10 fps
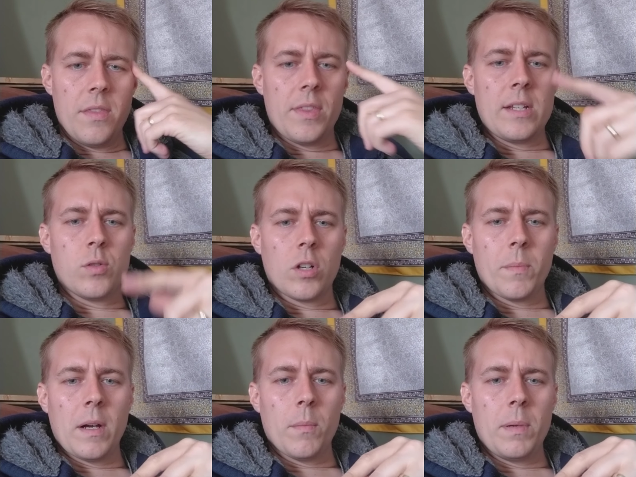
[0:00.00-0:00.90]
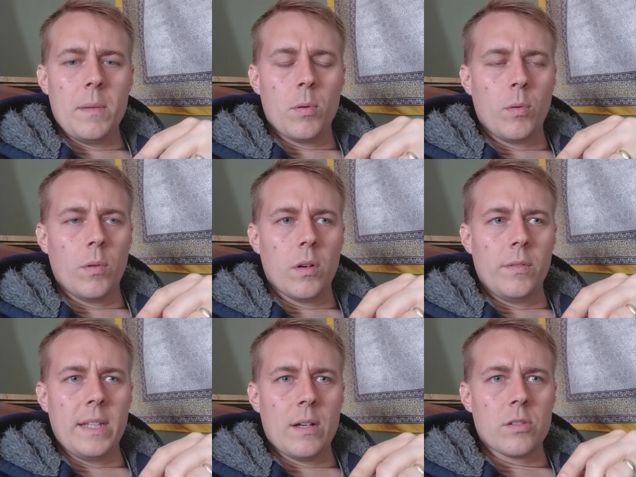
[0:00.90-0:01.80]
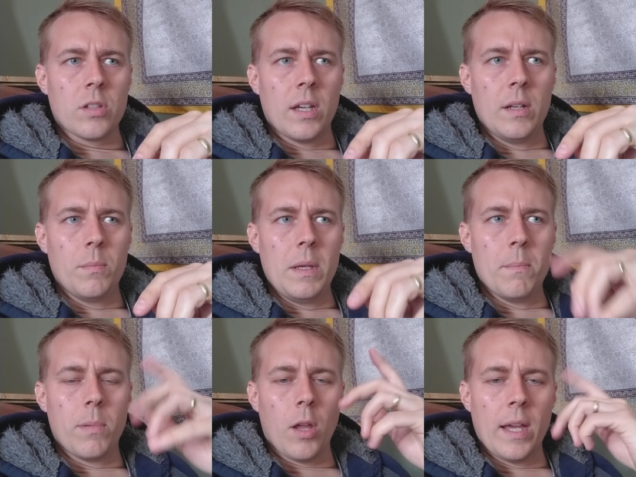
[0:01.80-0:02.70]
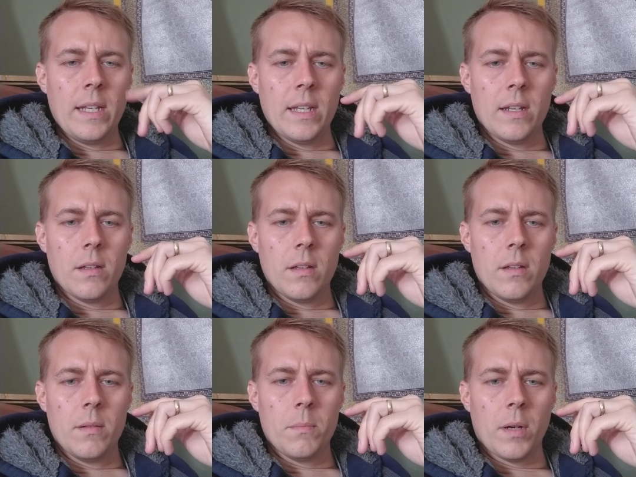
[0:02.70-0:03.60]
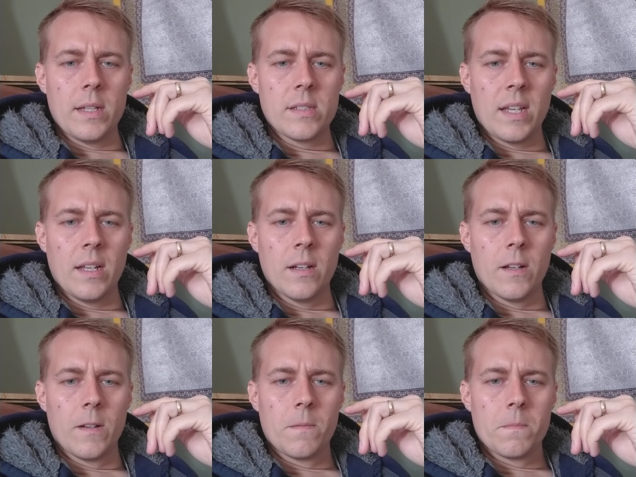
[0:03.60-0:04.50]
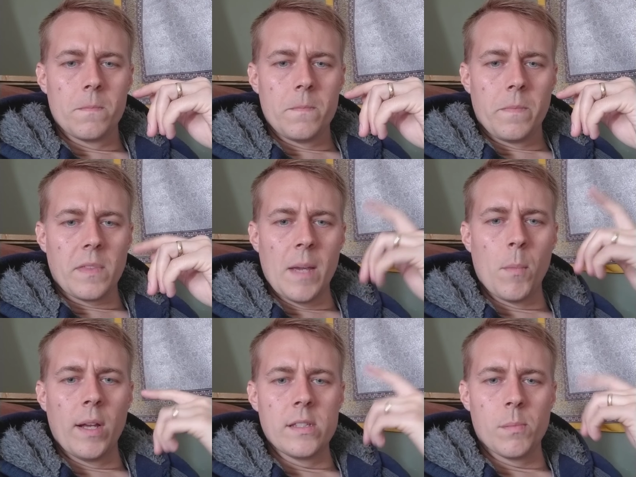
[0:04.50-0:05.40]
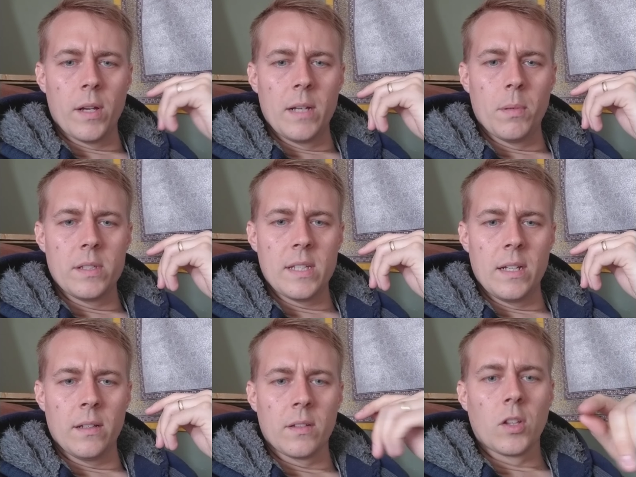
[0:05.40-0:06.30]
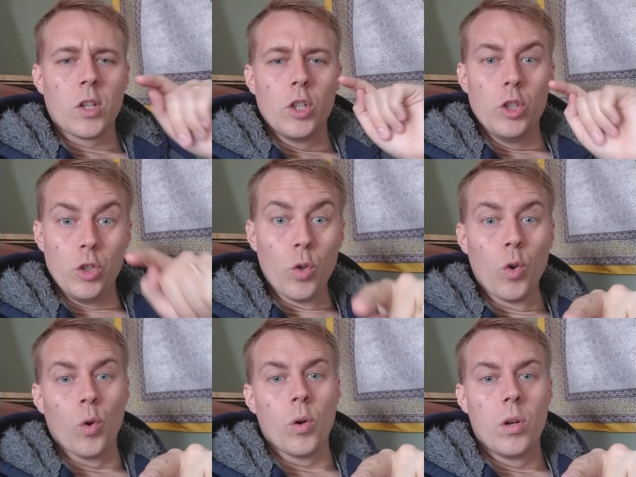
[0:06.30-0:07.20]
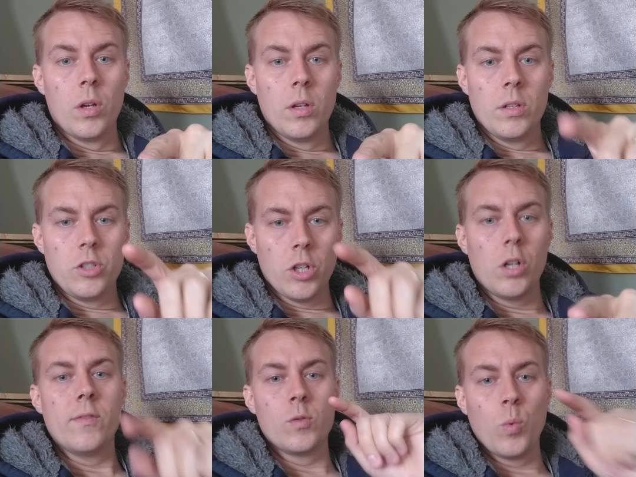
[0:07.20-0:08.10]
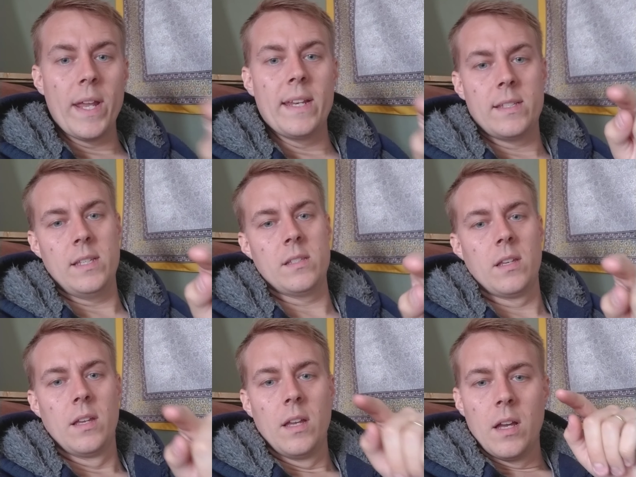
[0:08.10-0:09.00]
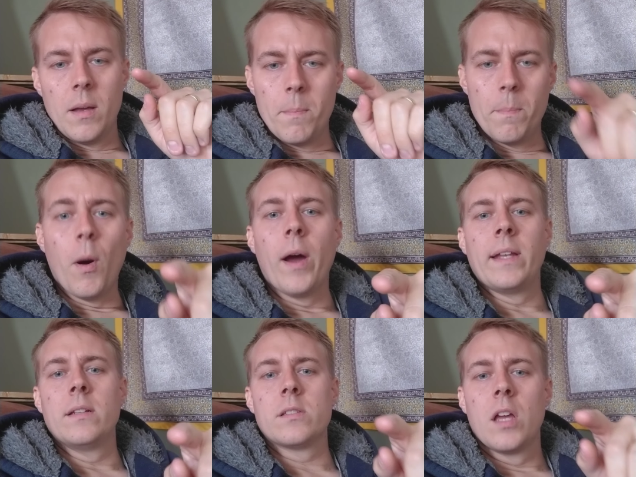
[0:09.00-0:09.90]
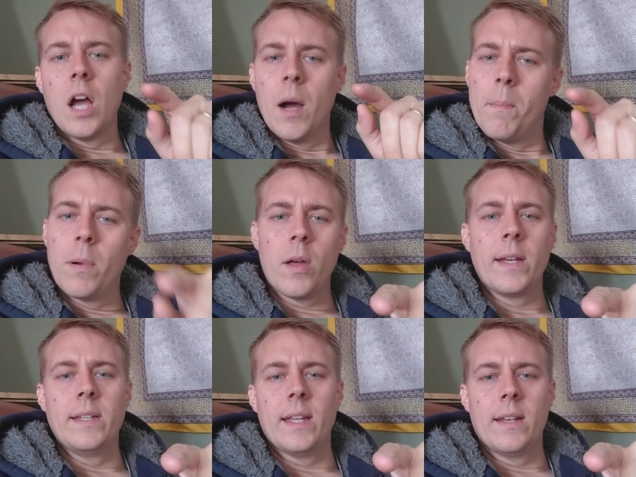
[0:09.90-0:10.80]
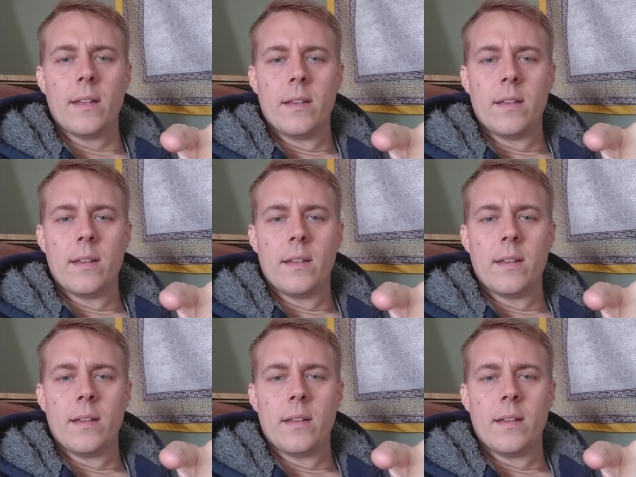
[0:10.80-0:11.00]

they talk about people on the outside being blinded by Satan. Their minds are blinded by Satan. Your Jehovah's Witnesses' minds are blinded.